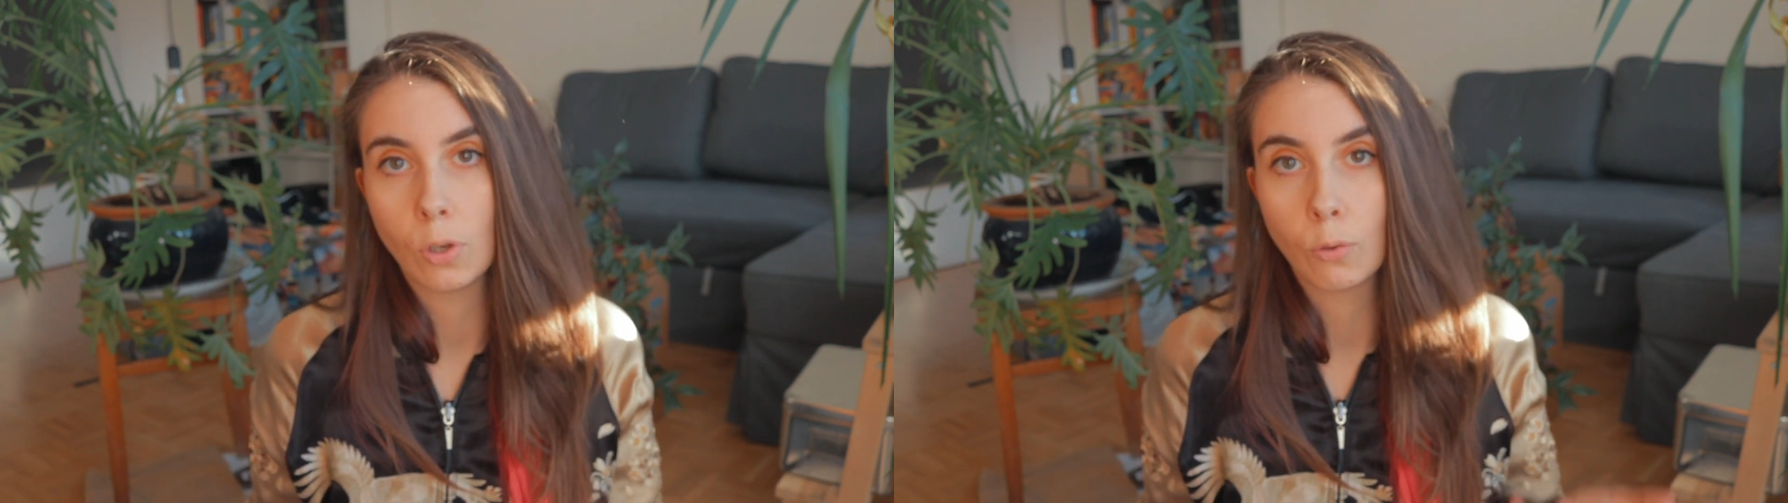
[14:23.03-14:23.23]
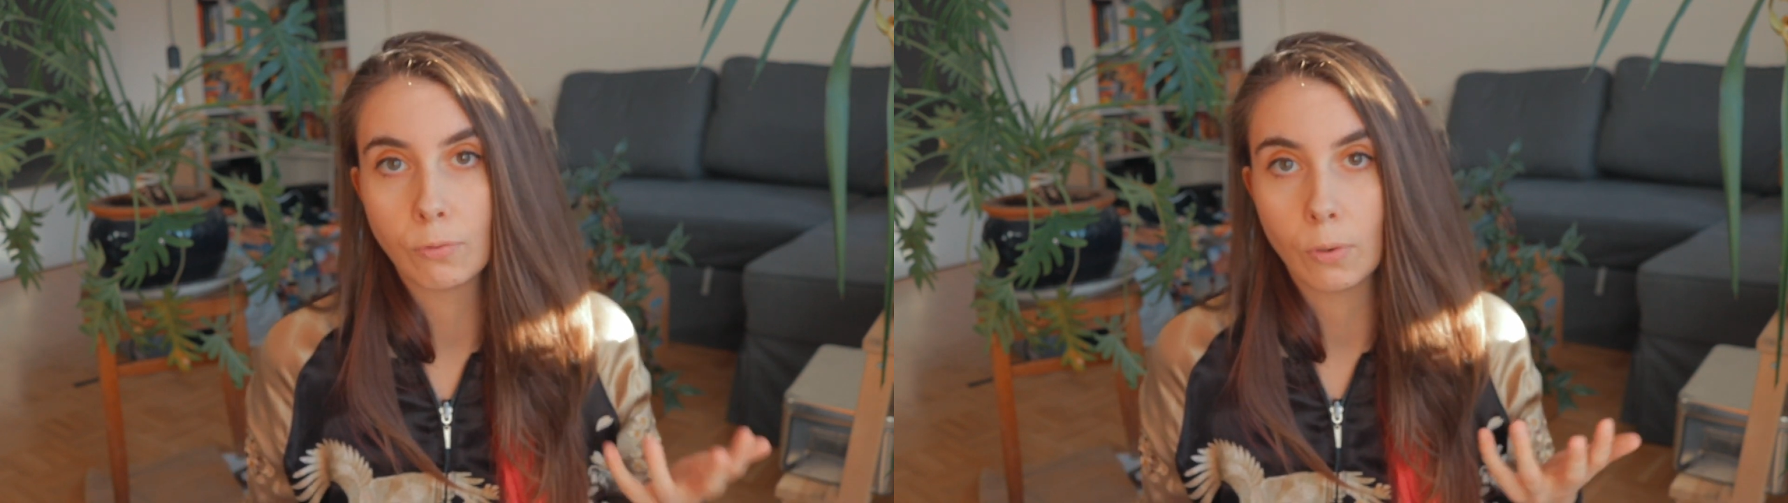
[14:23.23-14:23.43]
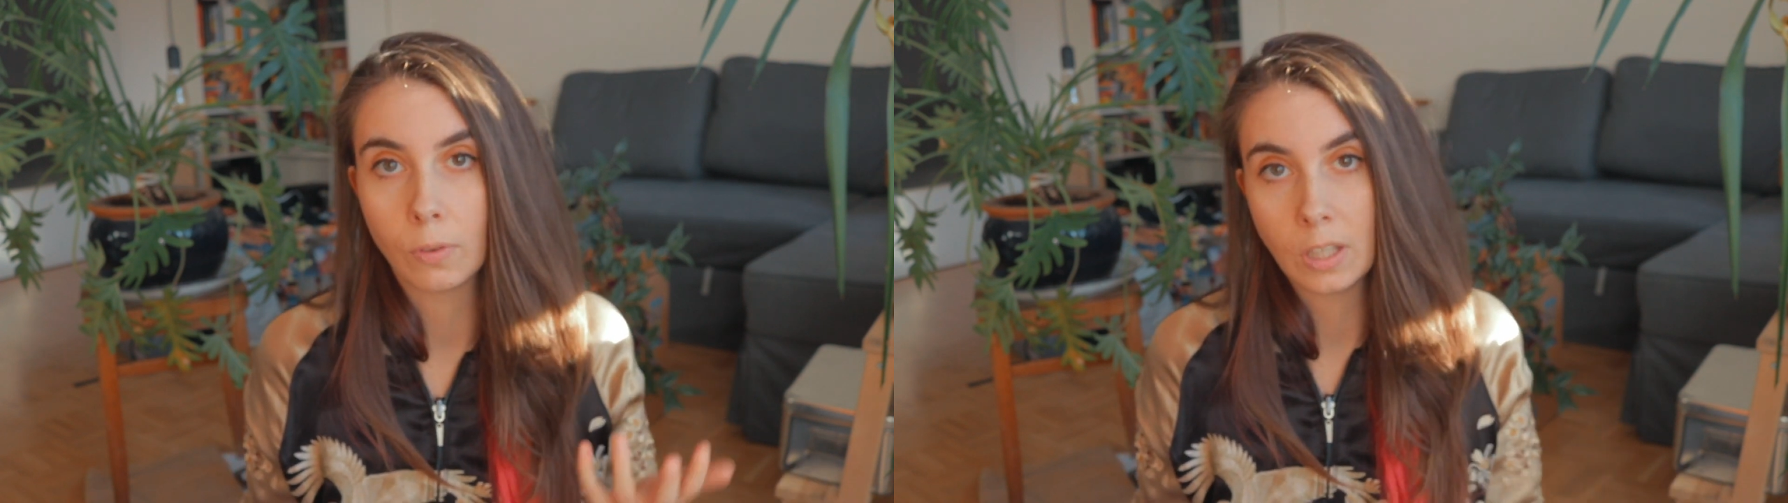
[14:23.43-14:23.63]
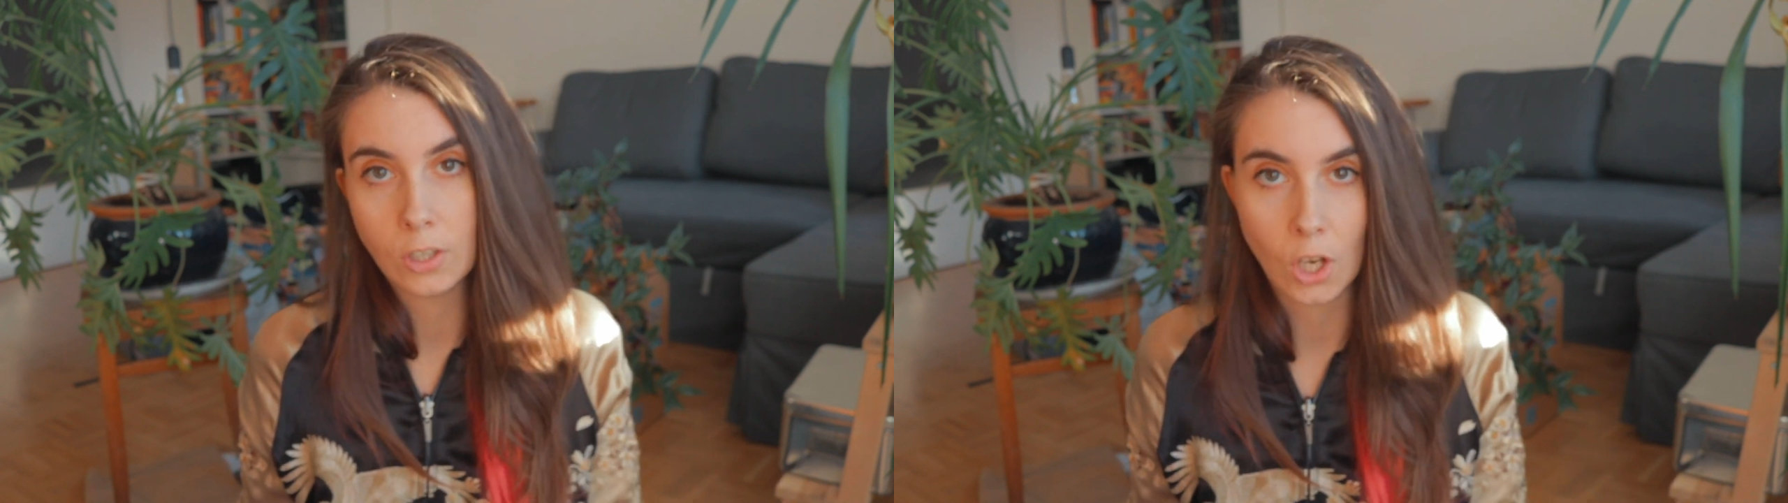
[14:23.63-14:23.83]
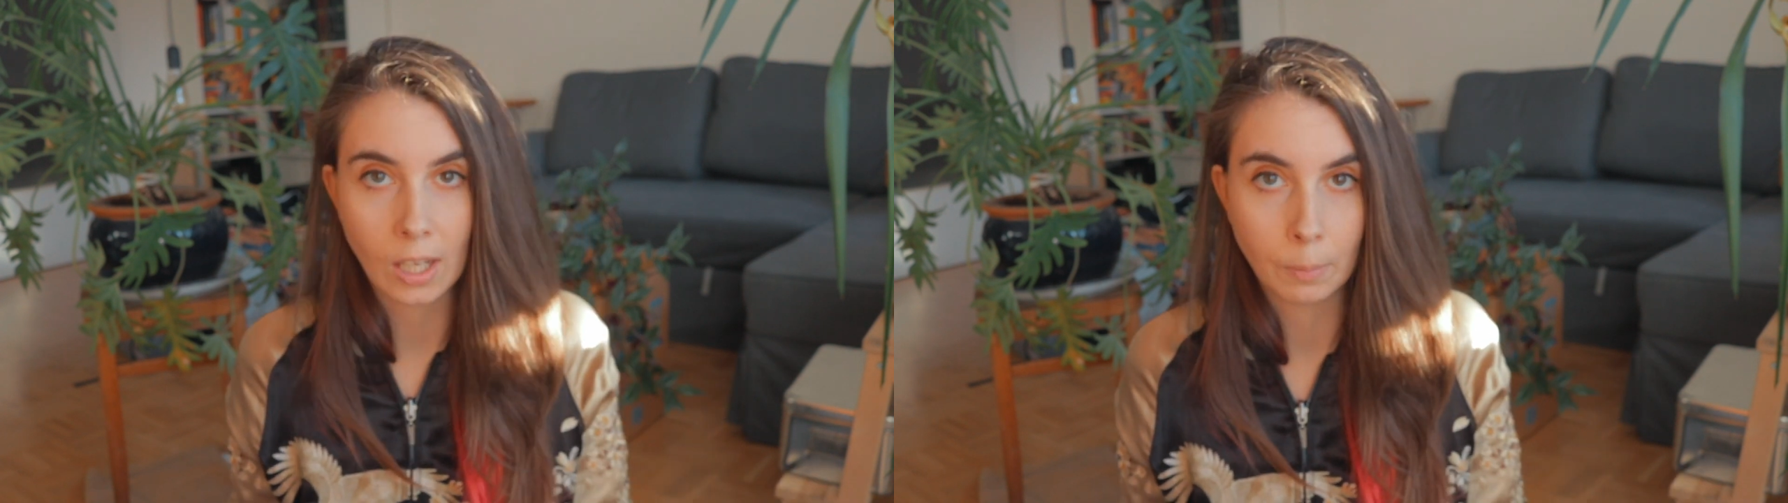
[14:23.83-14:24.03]
know for the
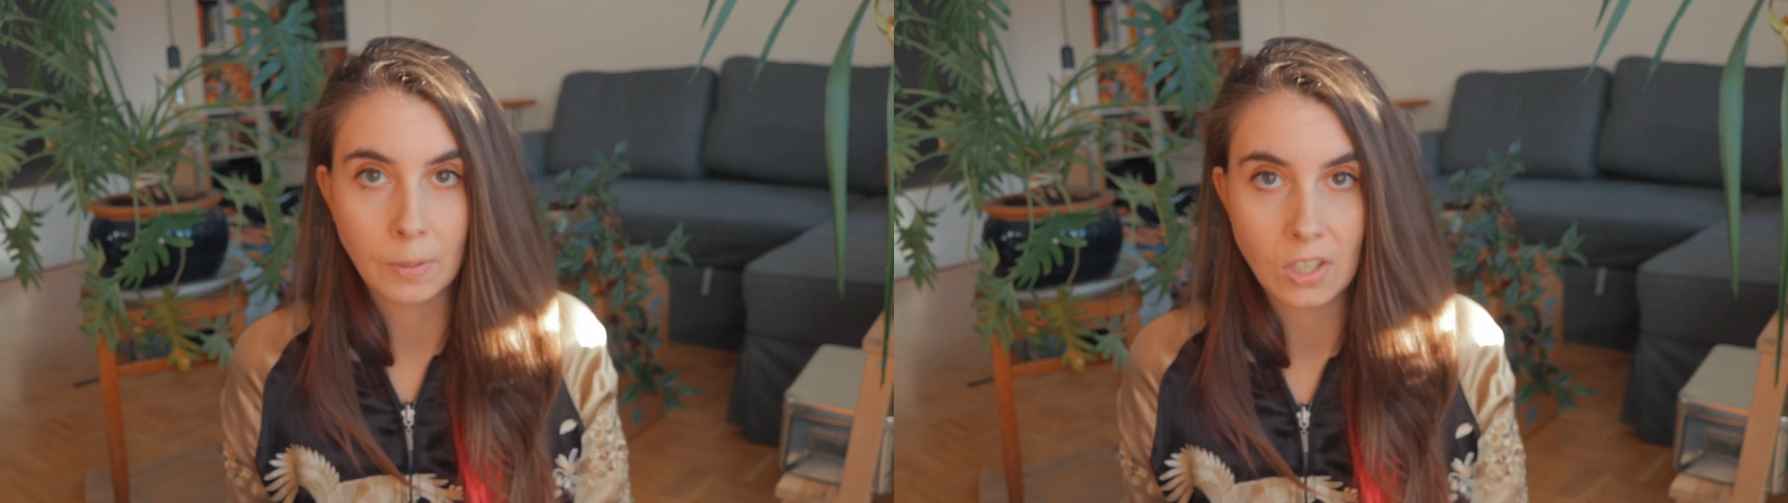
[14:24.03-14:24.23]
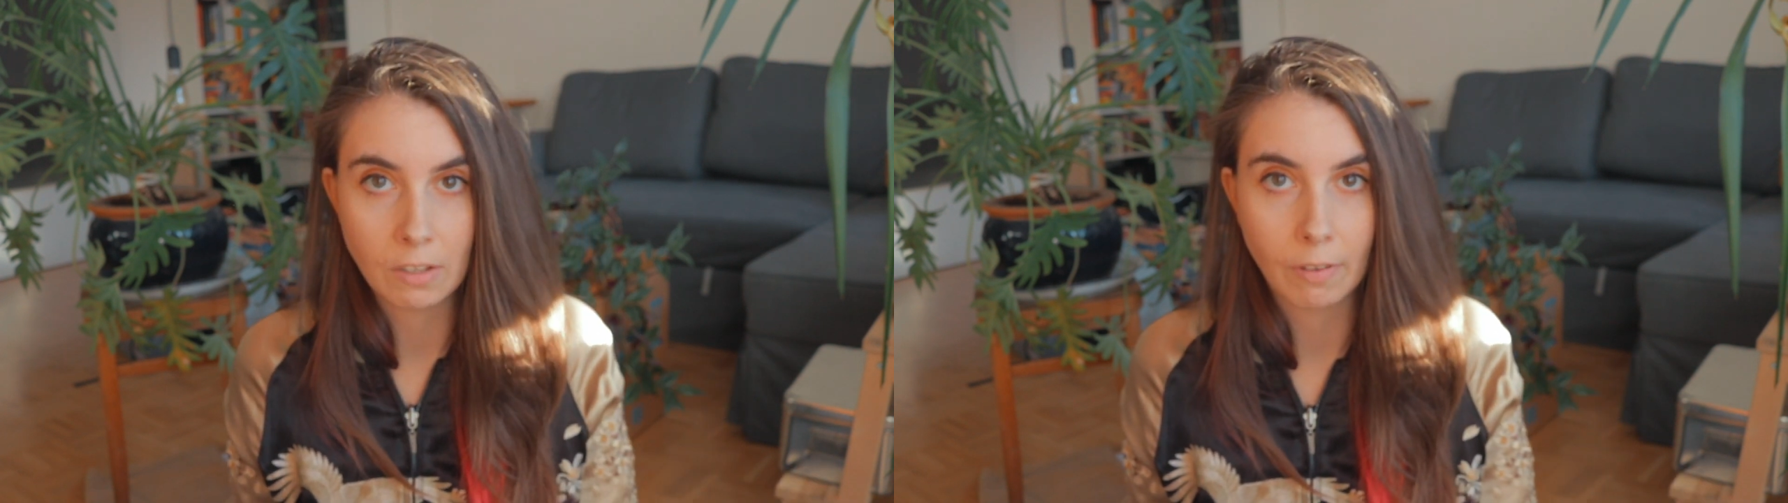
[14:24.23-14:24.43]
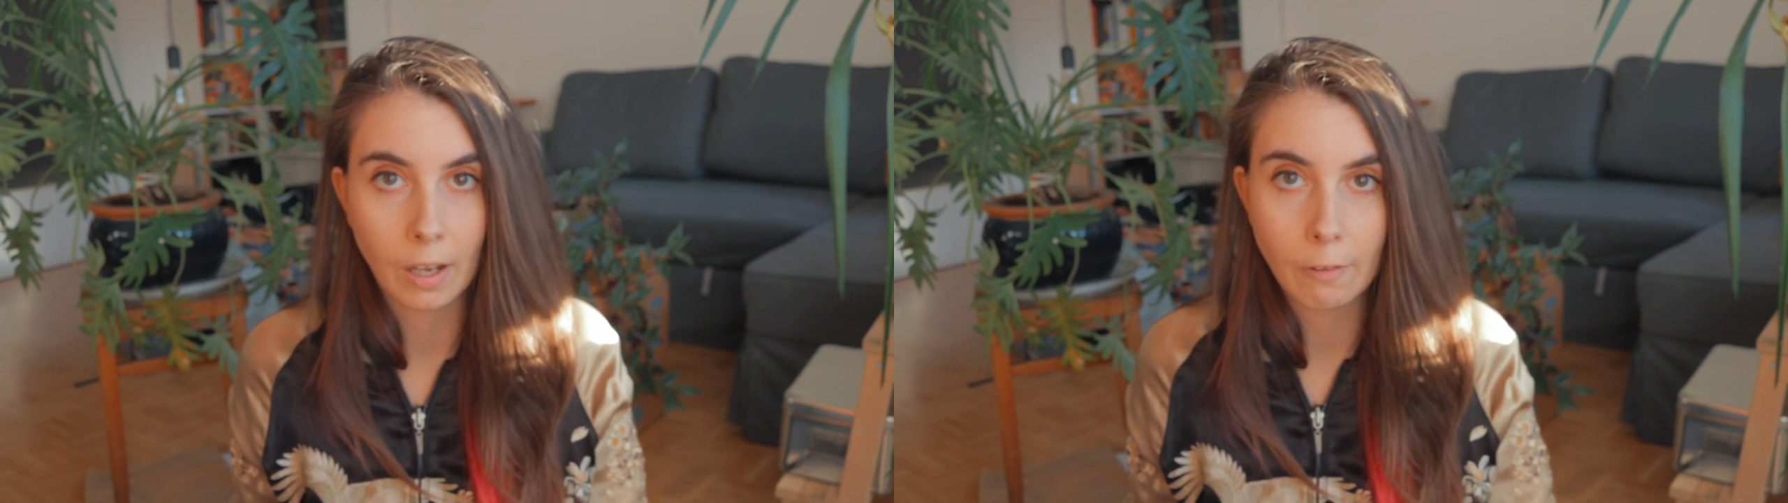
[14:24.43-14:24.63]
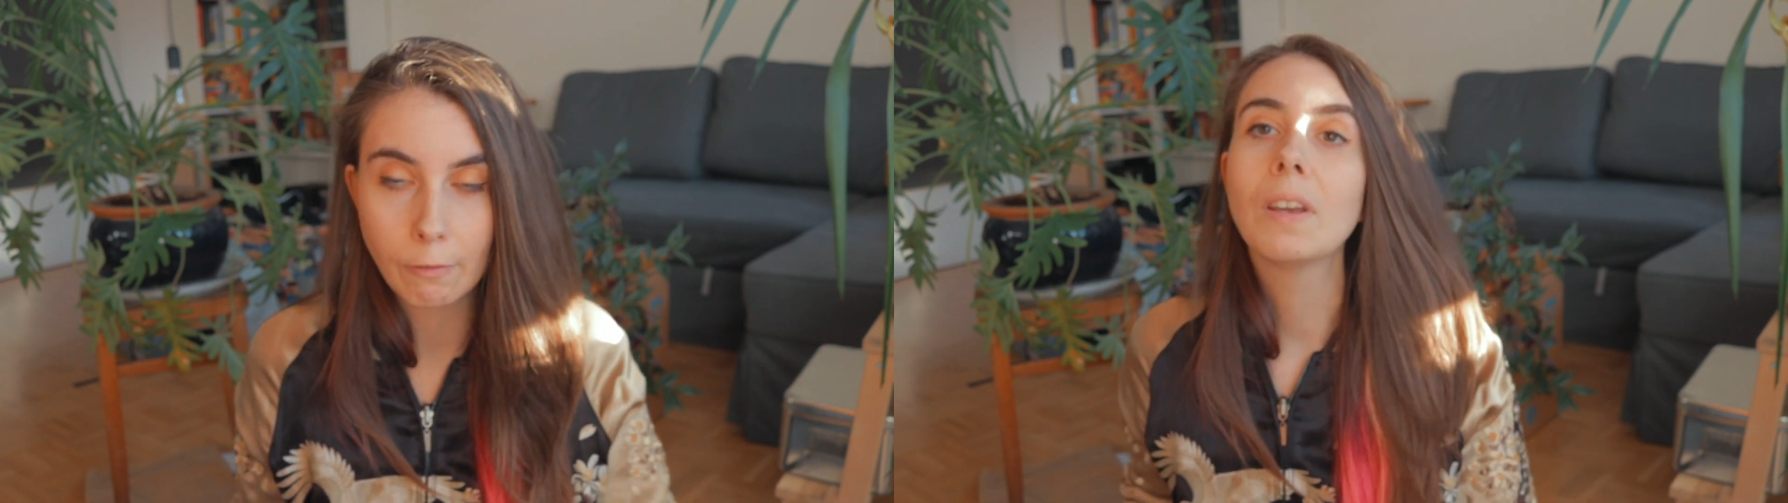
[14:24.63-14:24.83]
JLPT5.